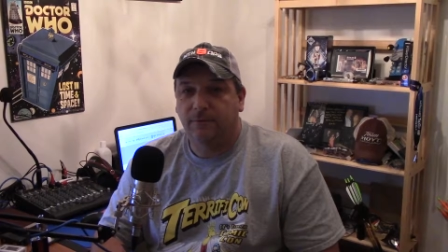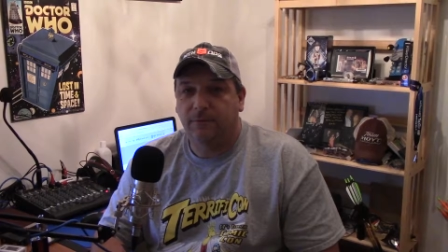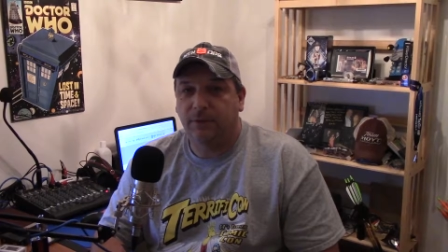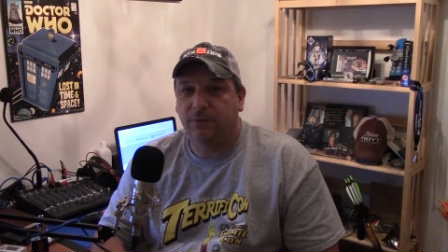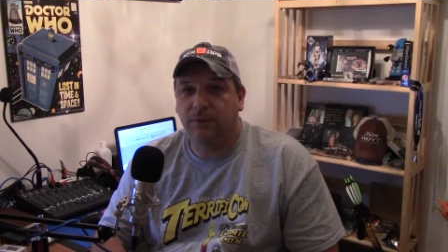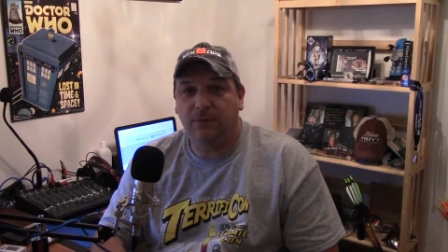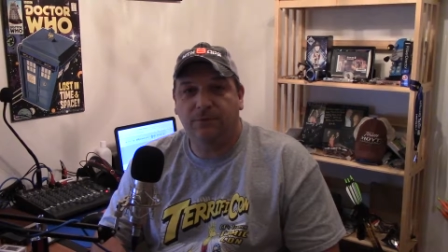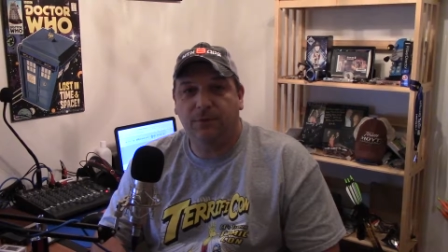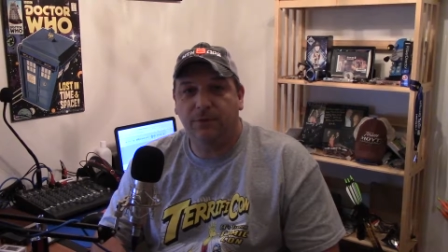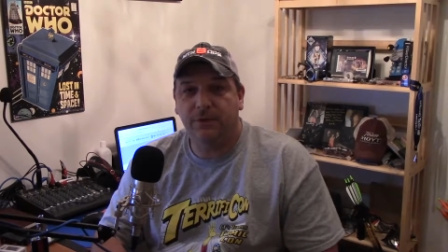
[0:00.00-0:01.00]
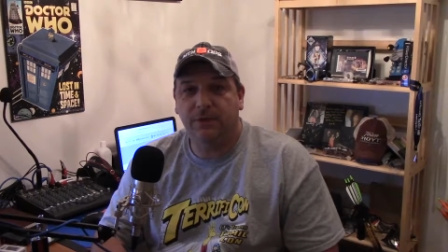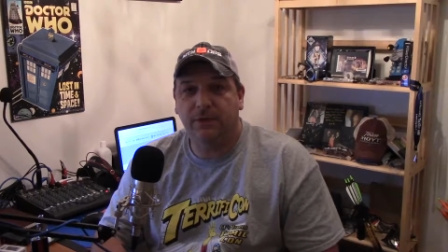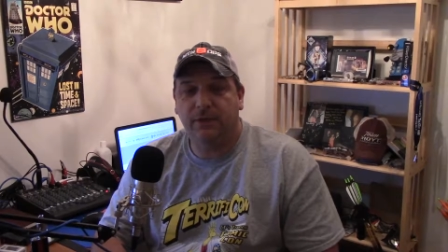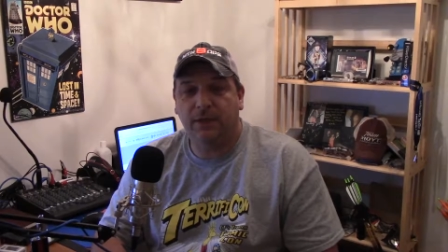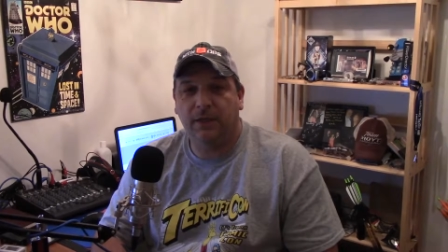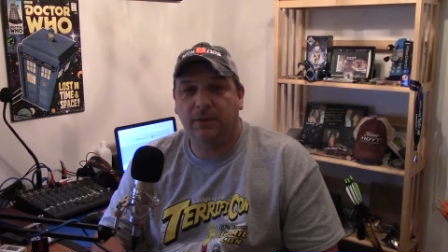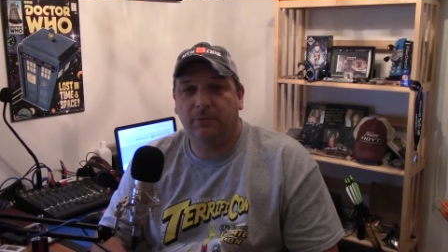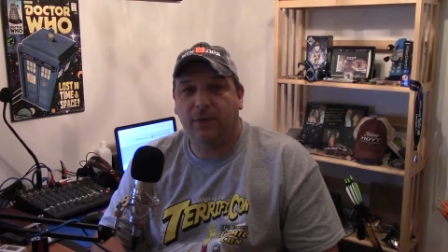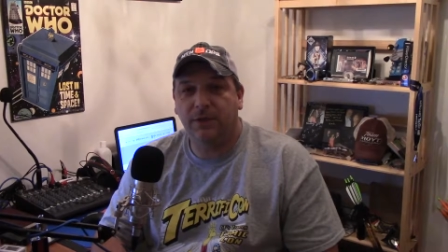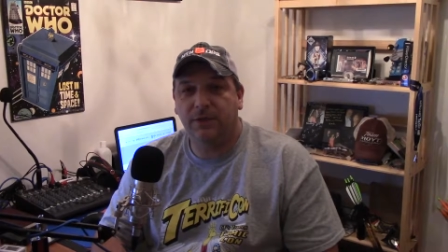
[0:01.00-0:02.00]
Between Forza
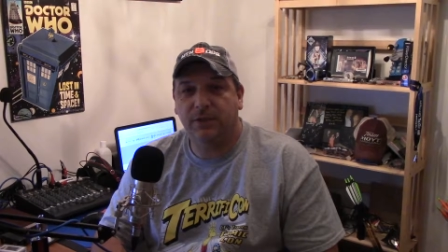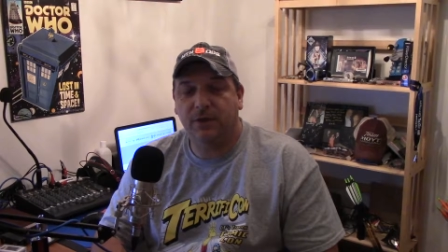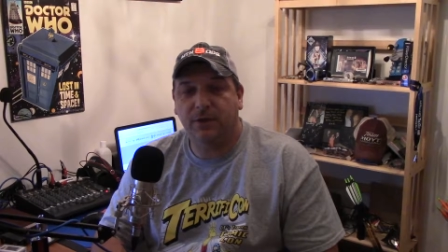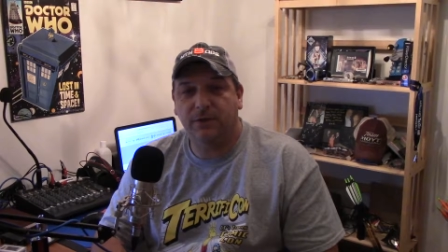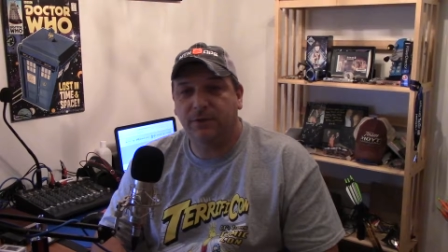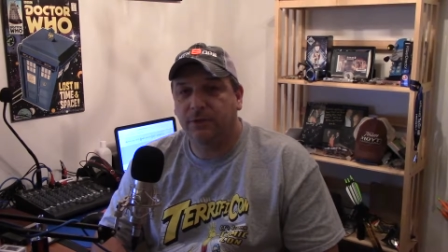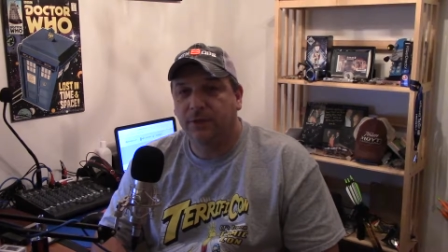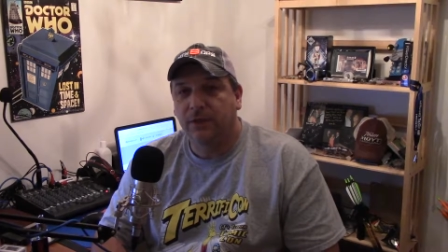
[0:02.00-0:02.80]
and Project Cars,